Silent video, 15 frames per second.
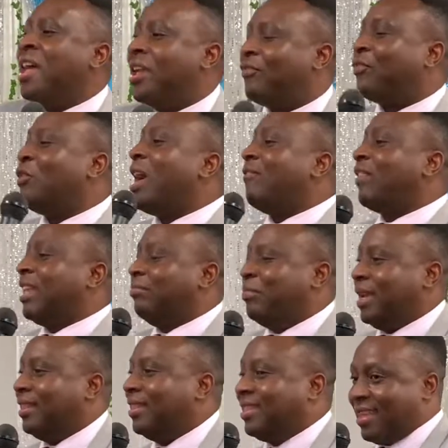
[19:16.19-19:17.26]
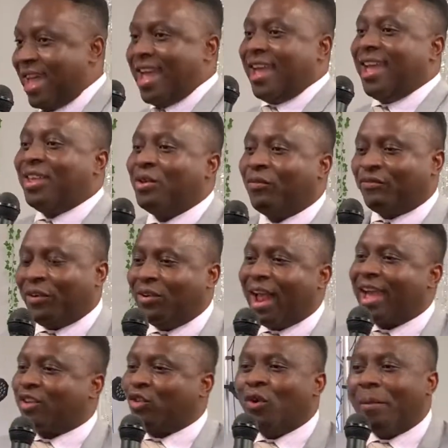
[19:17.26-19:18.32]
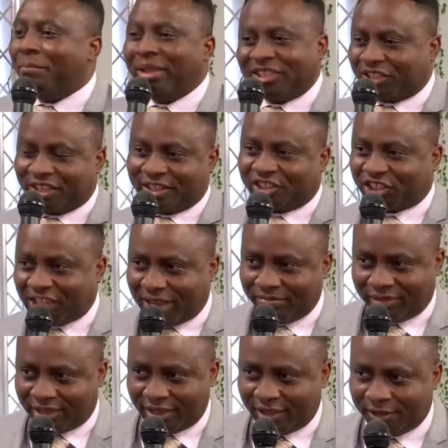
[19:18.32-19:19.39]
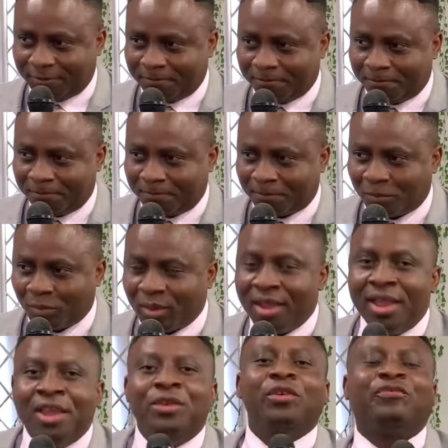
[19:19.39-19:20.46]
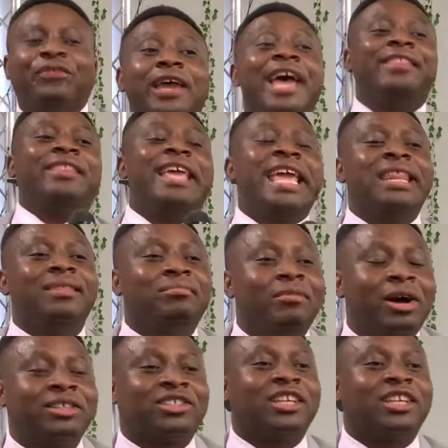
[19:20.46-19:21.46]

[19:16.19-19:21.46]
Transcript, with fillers: if you haven't been there, you feel like you are missing something. You, and in most